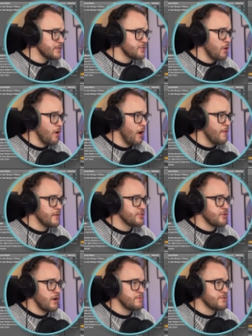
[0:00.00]
So on the
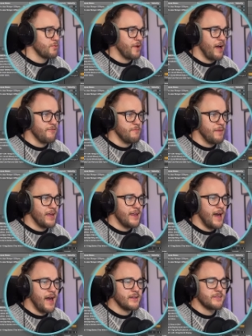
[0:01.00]
drums, we have the main
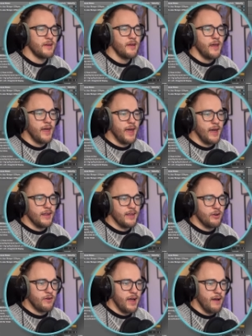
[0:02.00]
hat, and
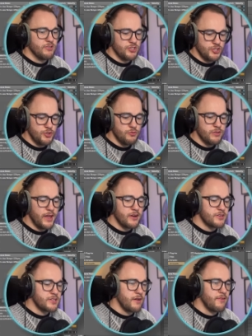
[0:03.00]
here I have just two
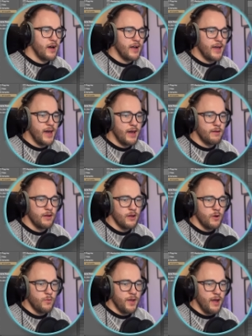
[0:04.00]
layers of hi-hat.
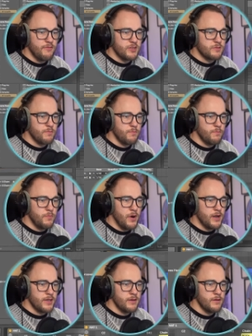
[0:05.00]
We have this
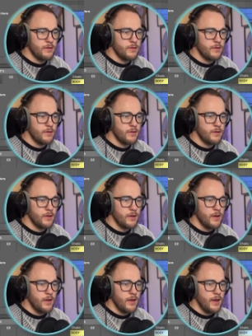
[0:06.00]
body,
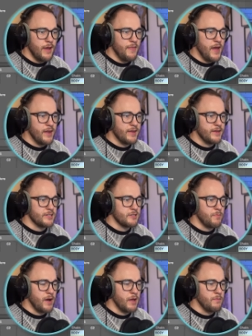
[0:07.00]
and that is
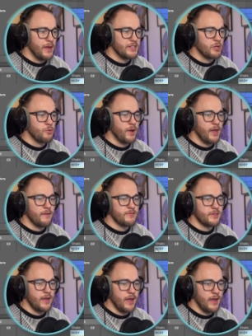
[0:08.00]
by Basic
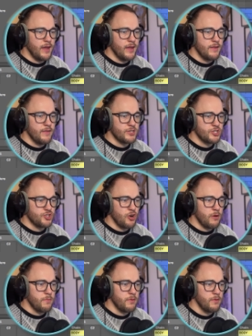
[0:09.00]
Waves, and this
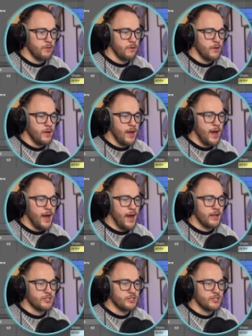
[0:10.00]
sharp hat.